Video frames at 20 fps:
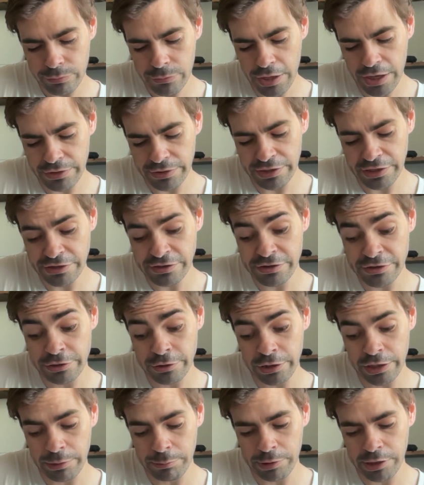This is
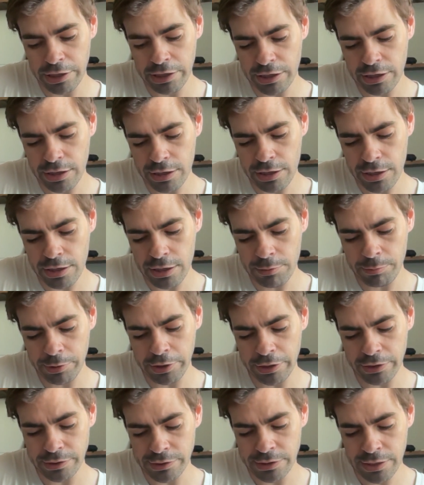gonna be key
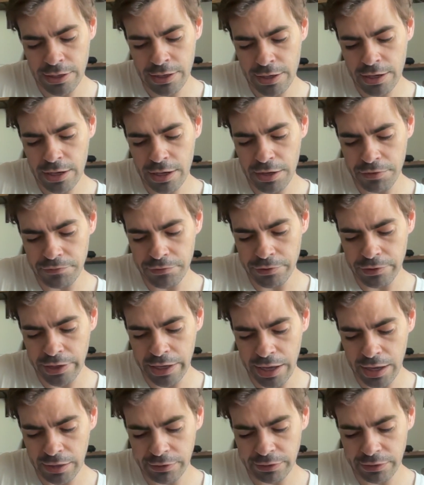because if you
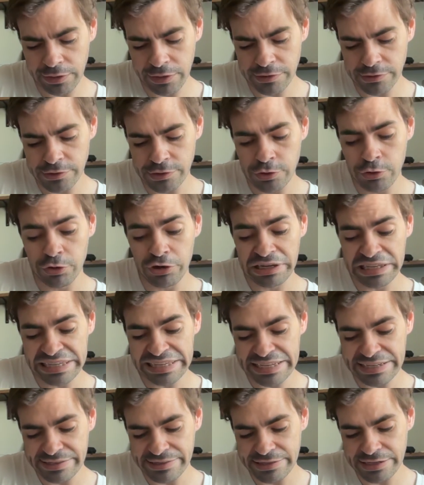get this, you're
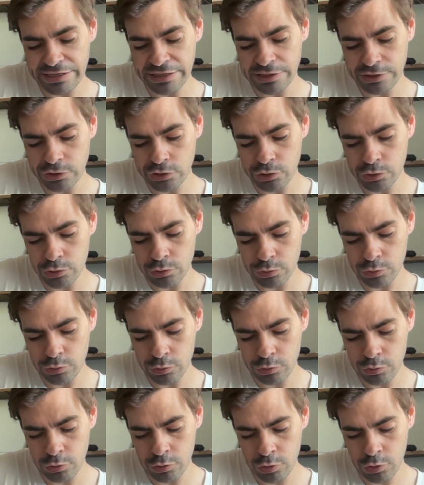listening
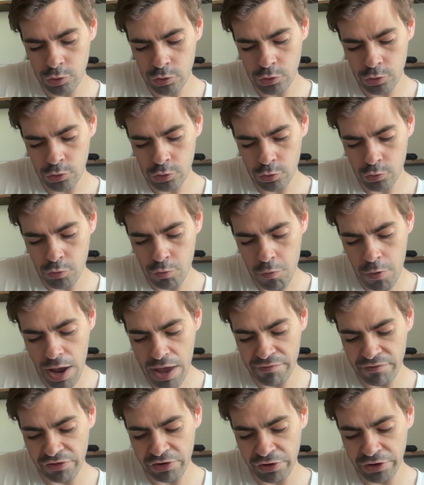to
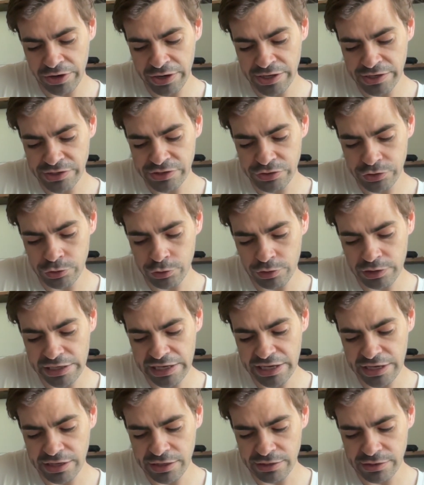whoever is your
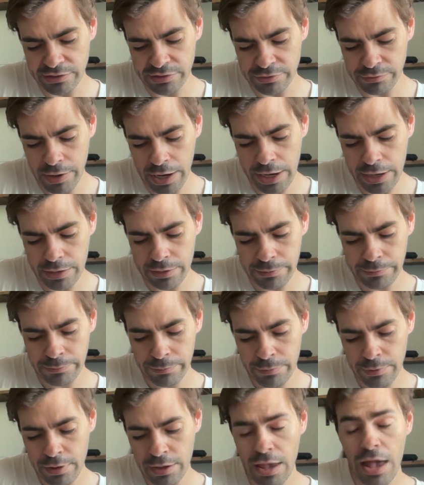leads, right?
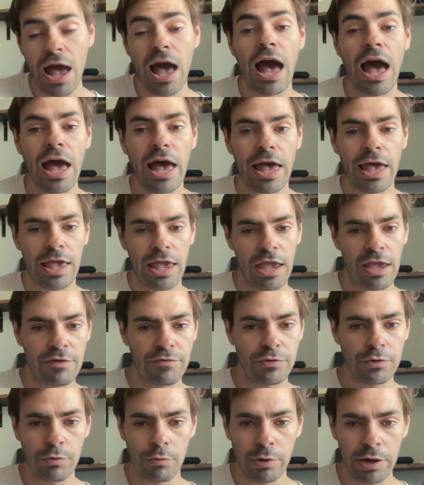If
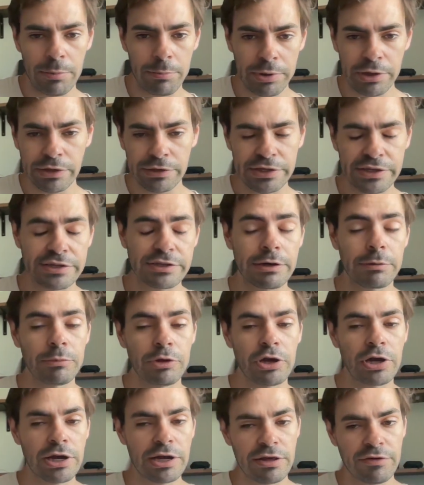you want to build this
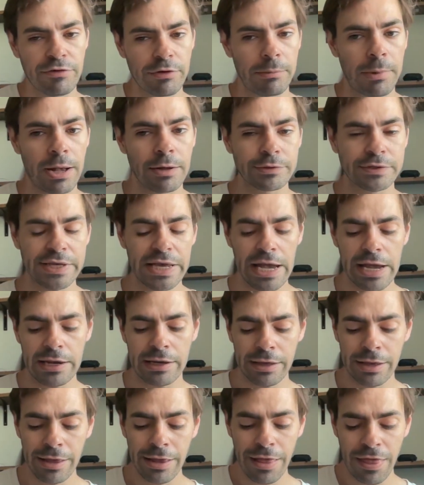community from outside.
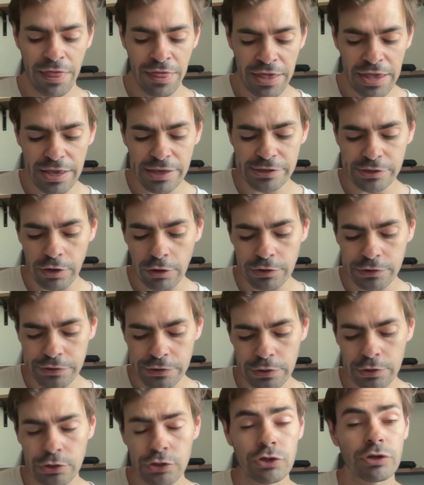This
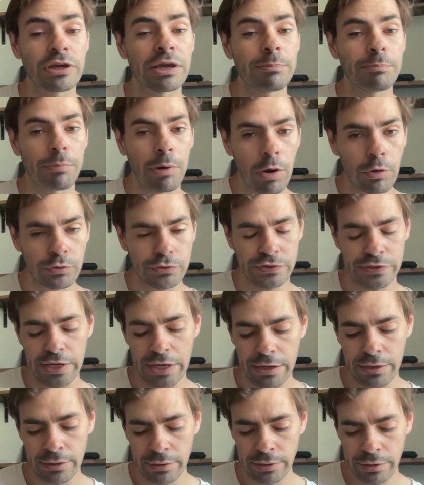also, you can post
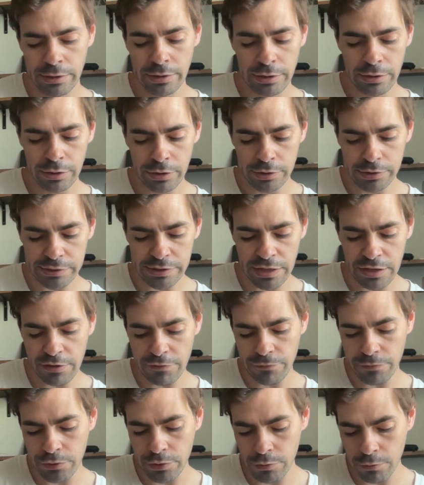it, because
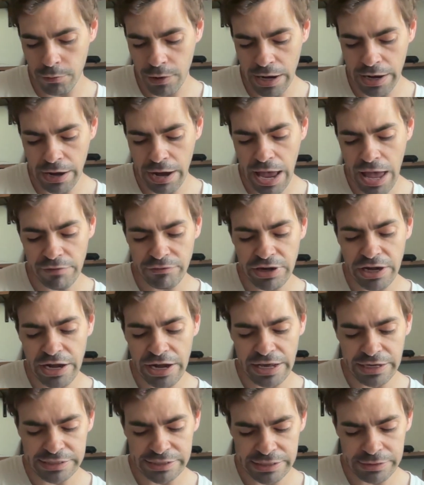if you are having an
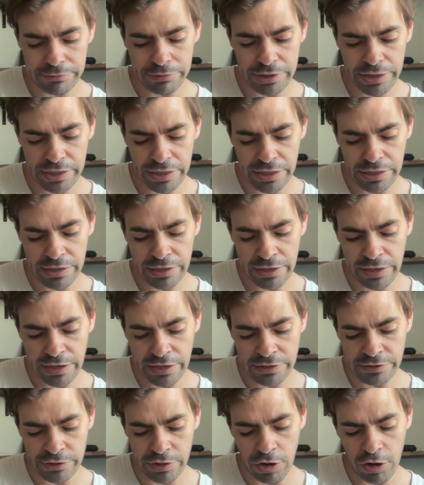activity that
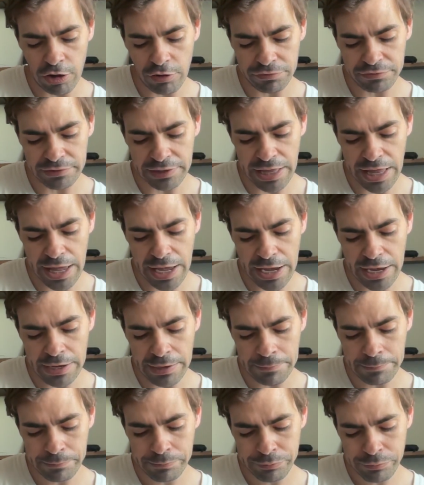is
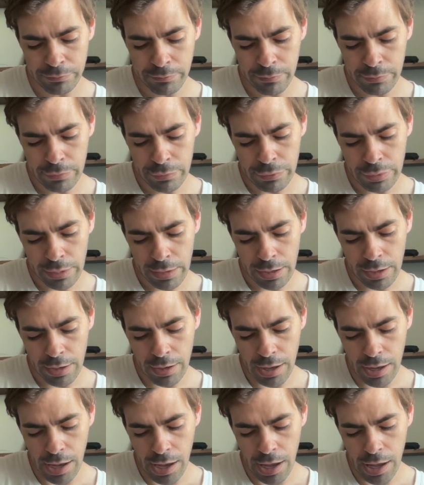offline,
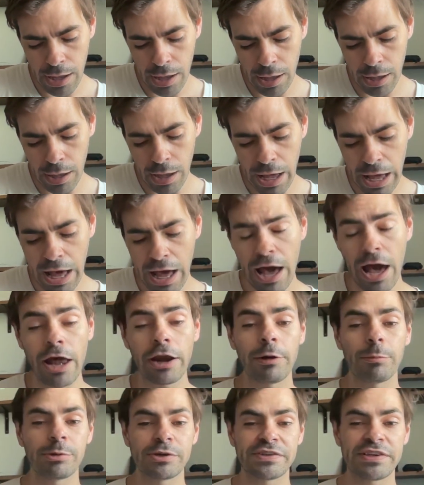
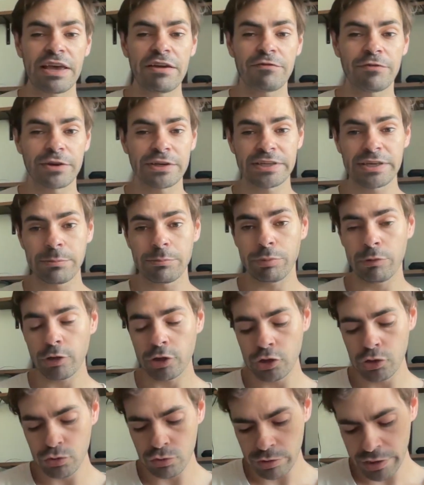100%, for example,
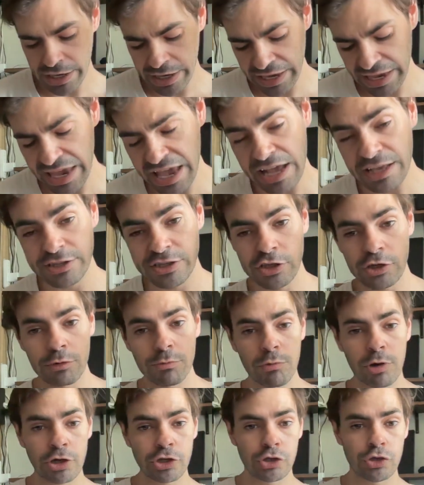you can get
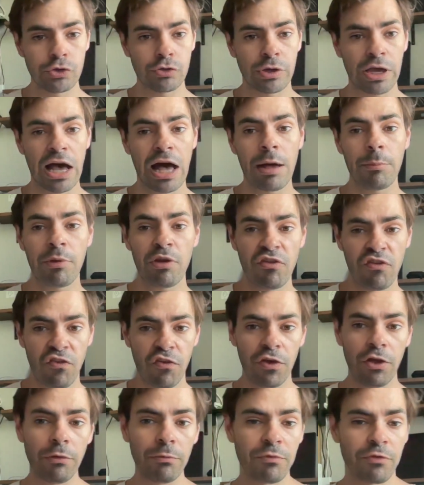someone to come and
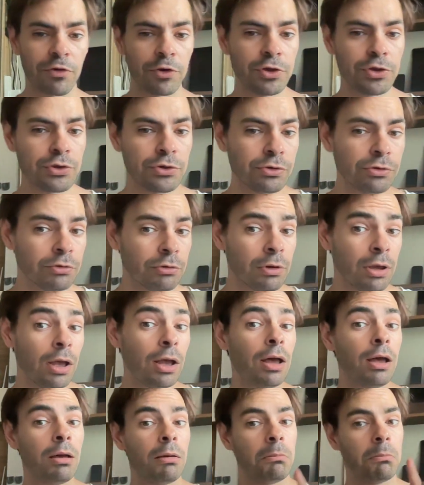film for you,
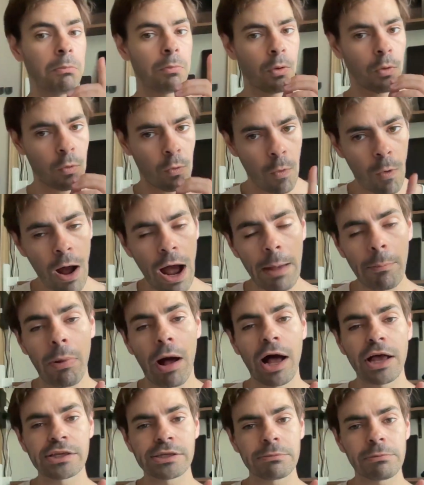quite
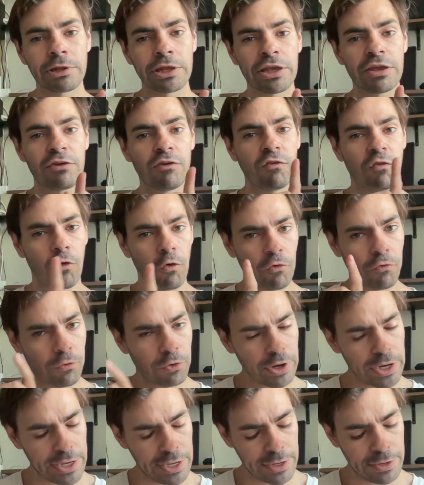possibly for
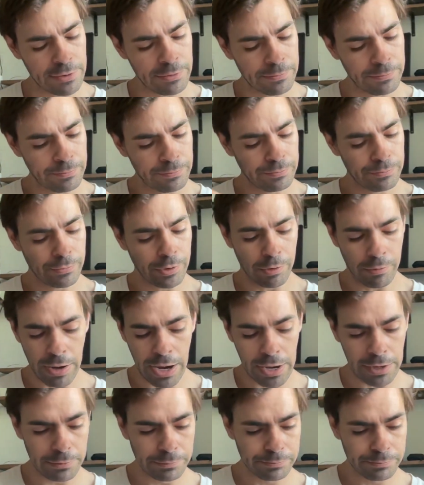free, all right?